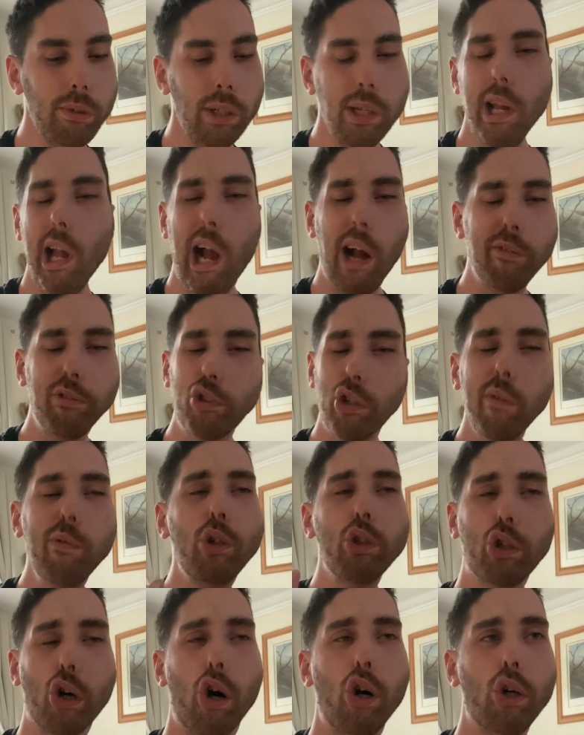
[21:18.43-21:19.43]
I've
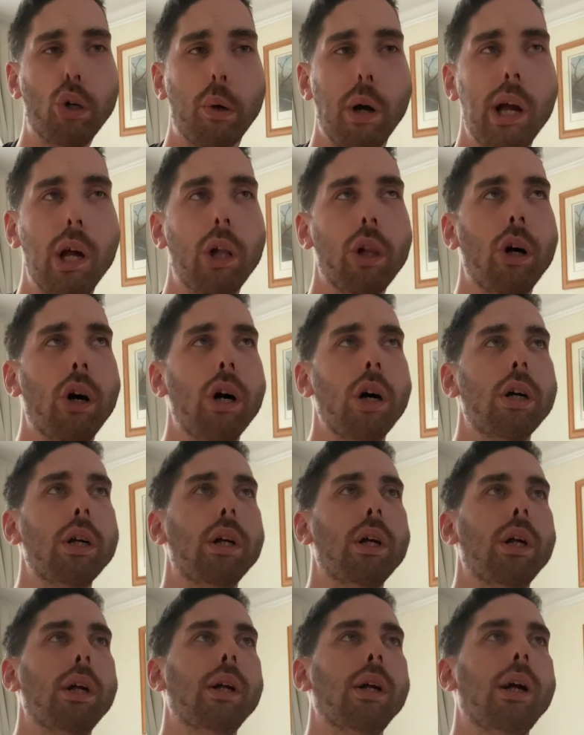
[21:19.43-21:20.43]
dribbled on quite a lot.
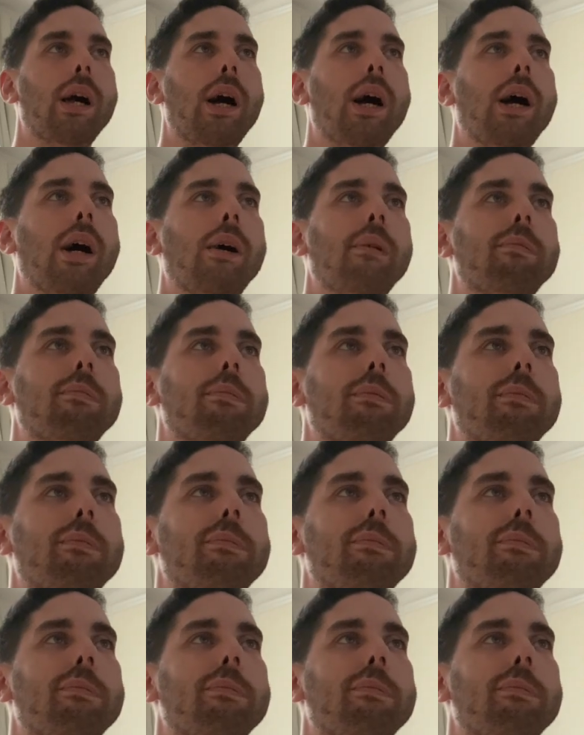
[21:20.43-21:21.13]
Um,